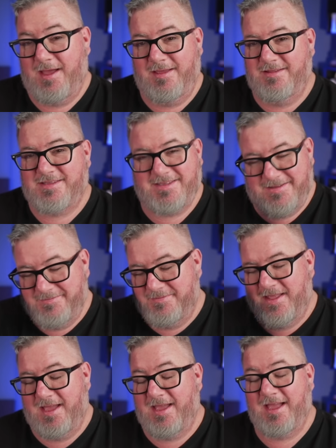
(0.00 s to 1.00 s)
I
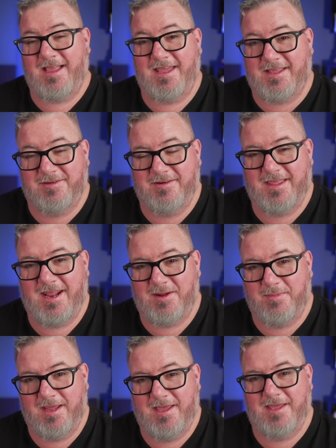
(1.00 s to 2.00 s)
got to clear that out
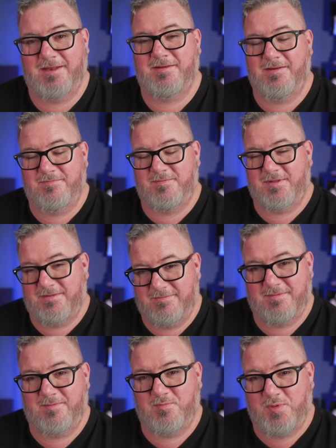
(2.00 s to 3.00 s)
of my head.
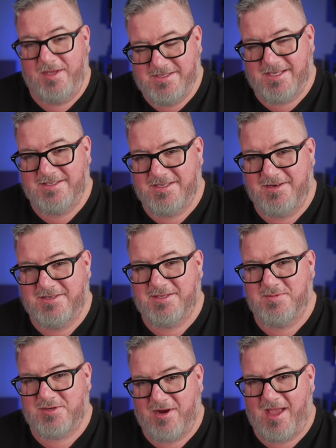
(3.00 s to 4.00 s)
Please consider
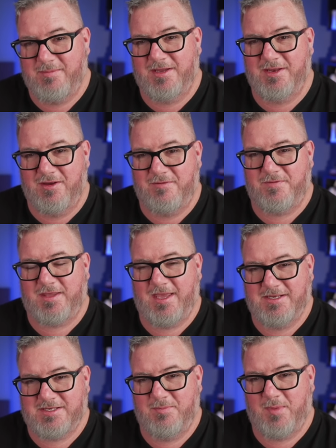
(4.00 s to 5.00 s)
subscribing.
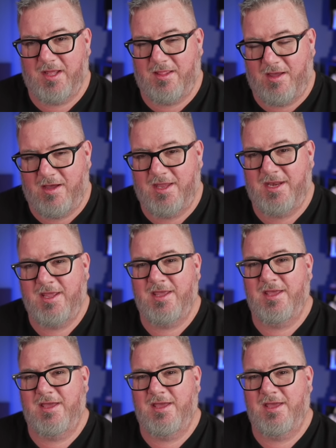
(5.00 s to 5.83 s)
Notification bell on.